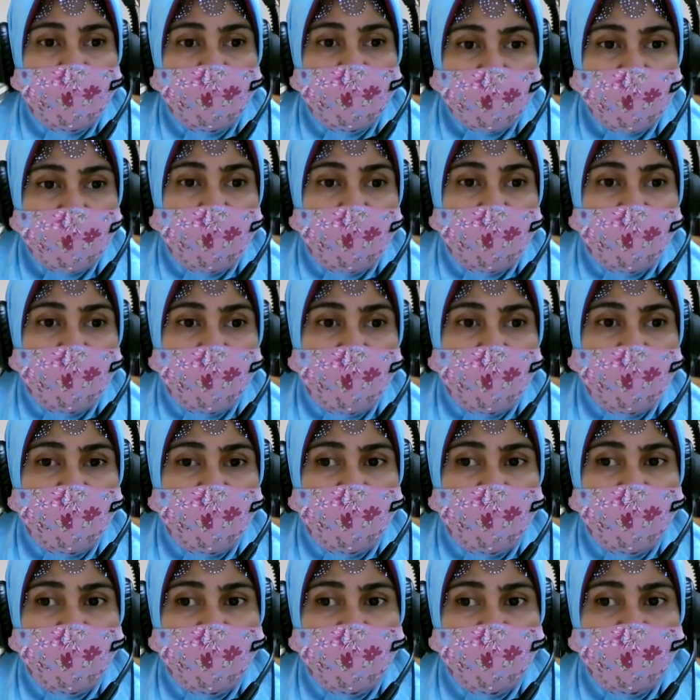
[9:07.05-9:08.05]
At
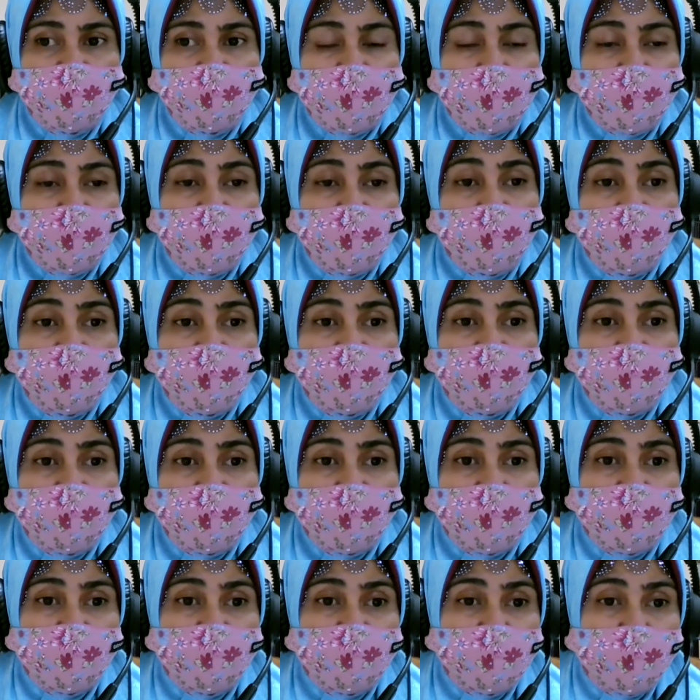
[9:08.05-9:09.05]

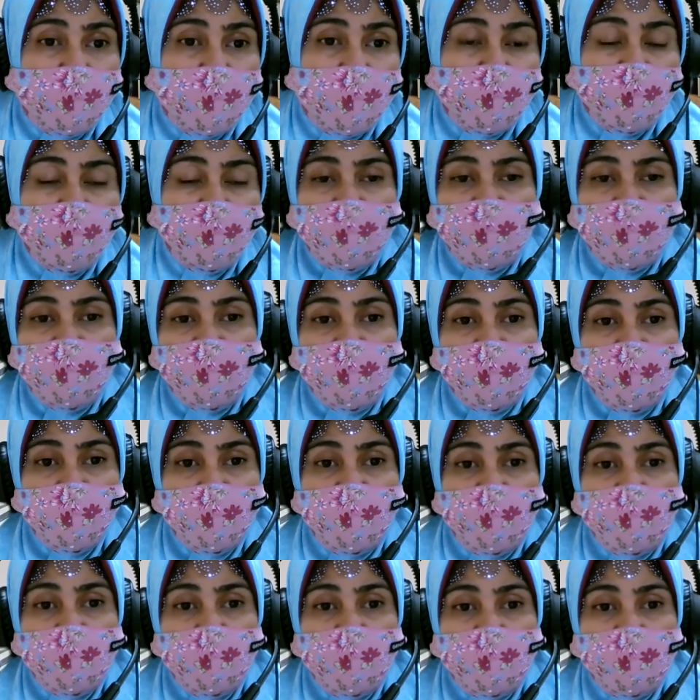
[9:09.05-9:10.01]
times and could